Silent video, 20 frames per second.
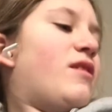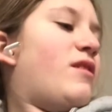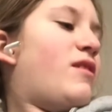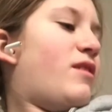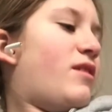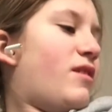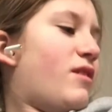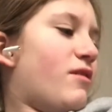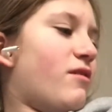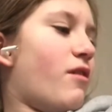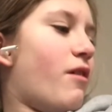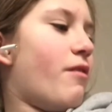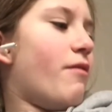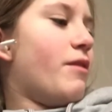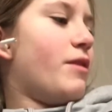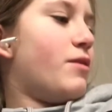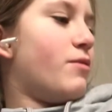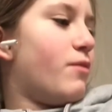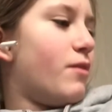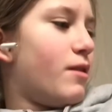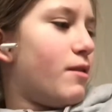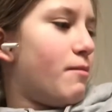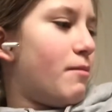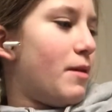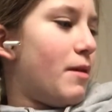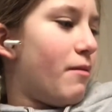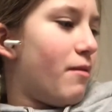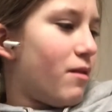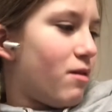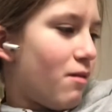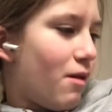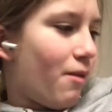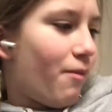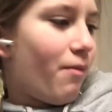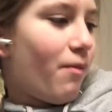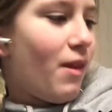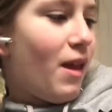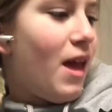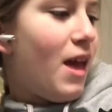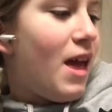he'll always want to be with me.
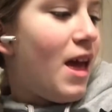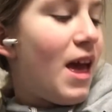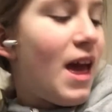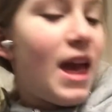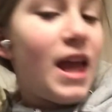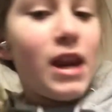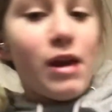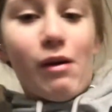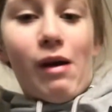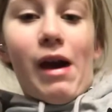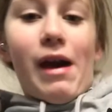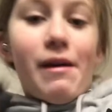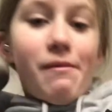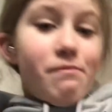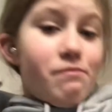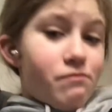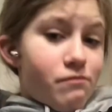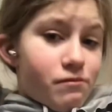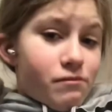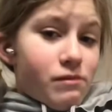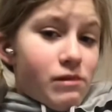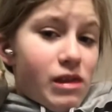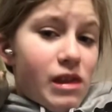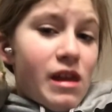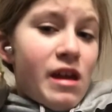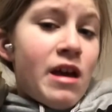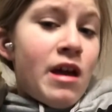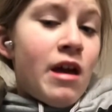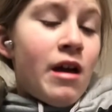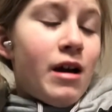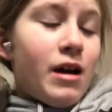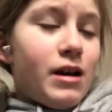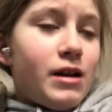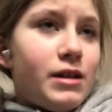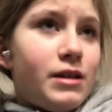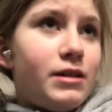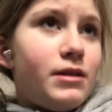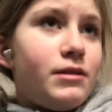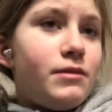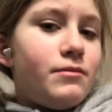Anyway.
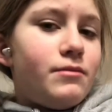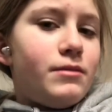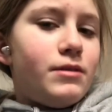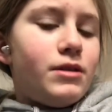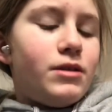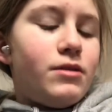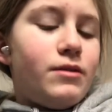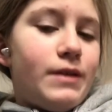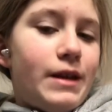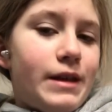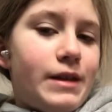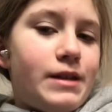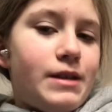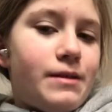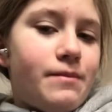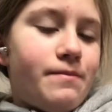So yes.